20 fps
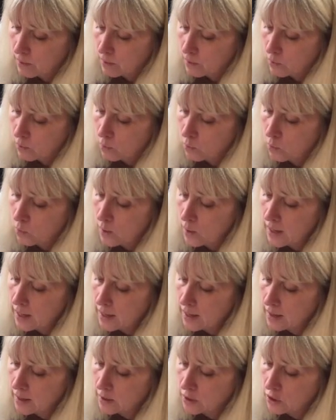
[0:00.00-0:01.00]
We can
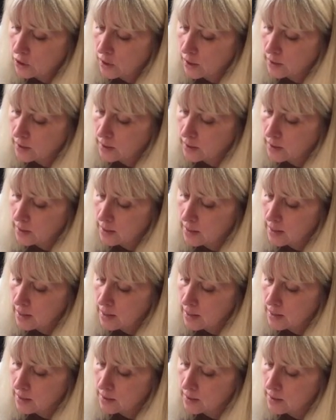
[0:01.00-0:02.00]
adjust
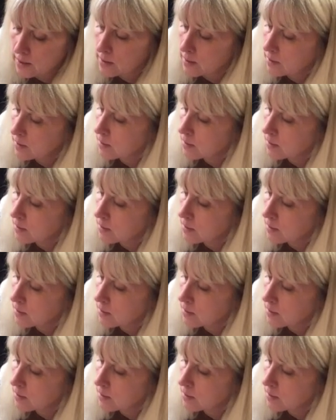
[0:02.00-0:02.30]
these